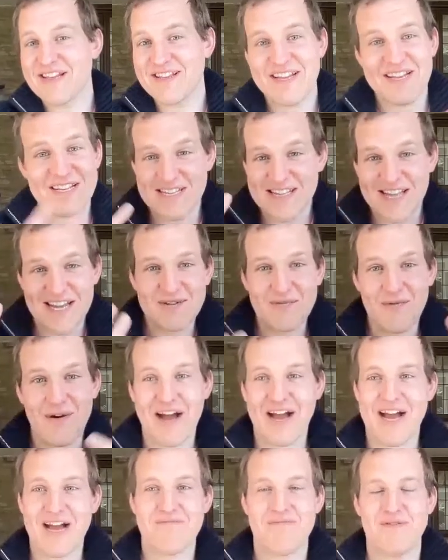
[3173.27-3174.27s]
That's what
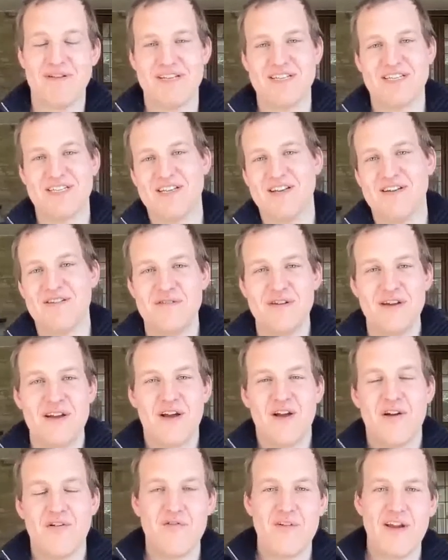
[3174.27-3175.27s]
happens. So
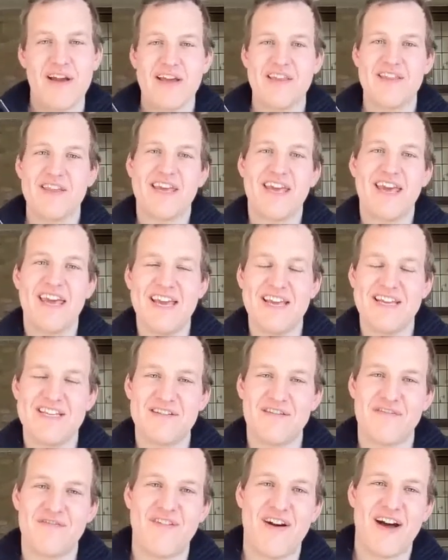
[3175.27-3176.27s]
really the key is
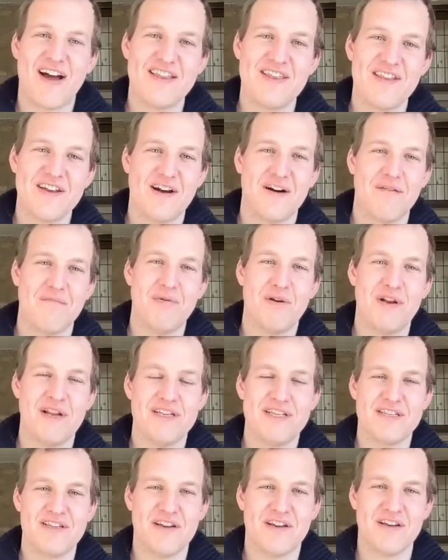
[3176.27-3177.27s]
to find the
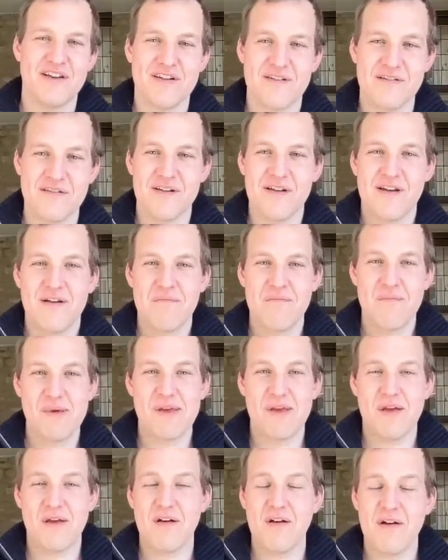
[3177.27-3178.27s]
companies that can
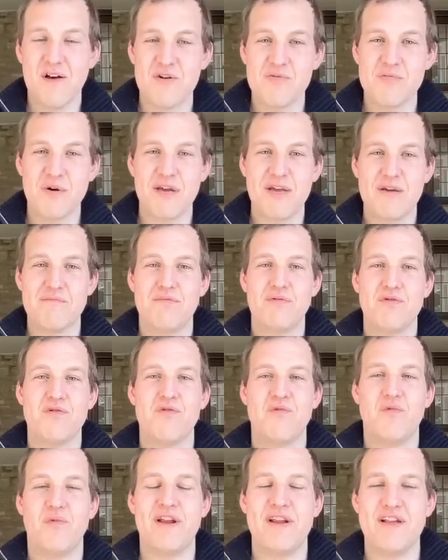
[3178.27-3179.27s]
be globally
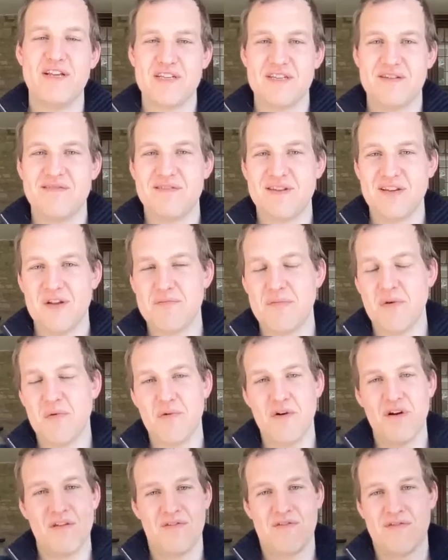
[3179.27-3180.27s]
important winners and, you know, be
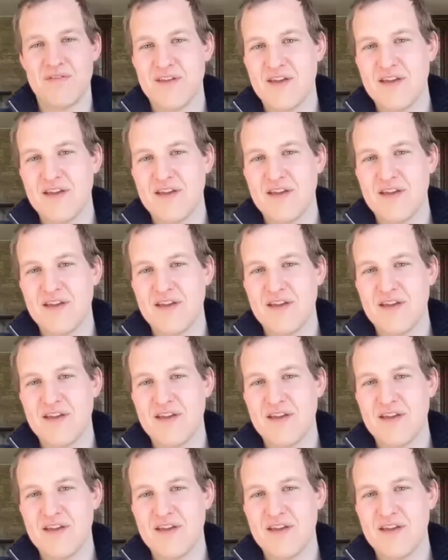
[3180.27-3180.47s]
worth,